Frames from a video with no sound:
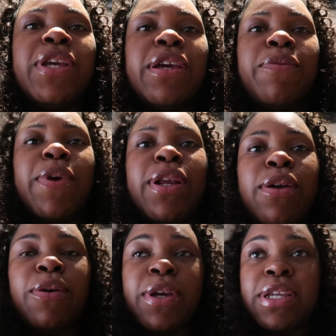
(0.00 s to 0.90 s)
we get ready
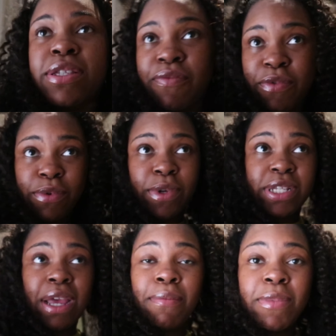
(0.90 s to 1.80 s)
to go and get some food
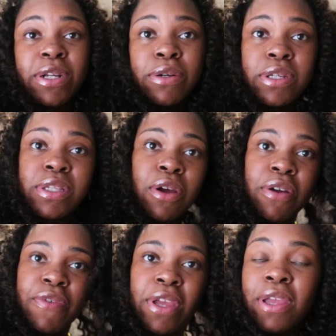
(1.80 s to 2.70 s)
because I'm literally
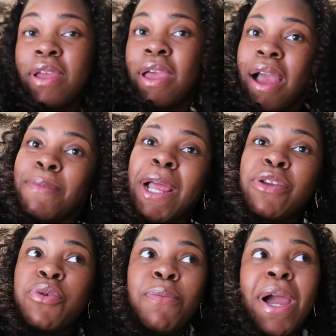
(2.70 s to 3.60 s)
starving. I'm
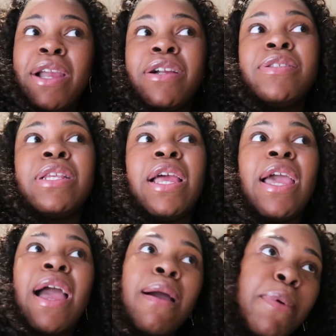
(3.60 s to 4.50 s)
not doing my hair
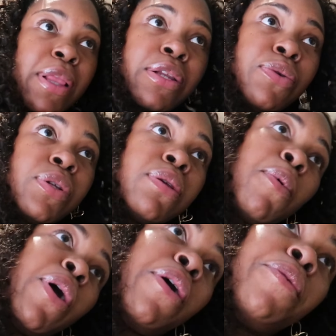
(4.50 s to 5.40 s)
today. I'll probably do it
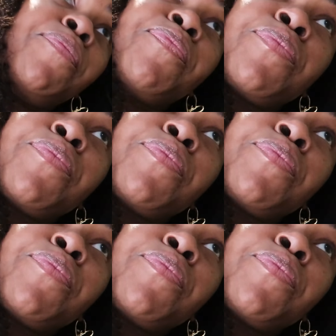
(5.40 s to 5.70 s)
tomorrow.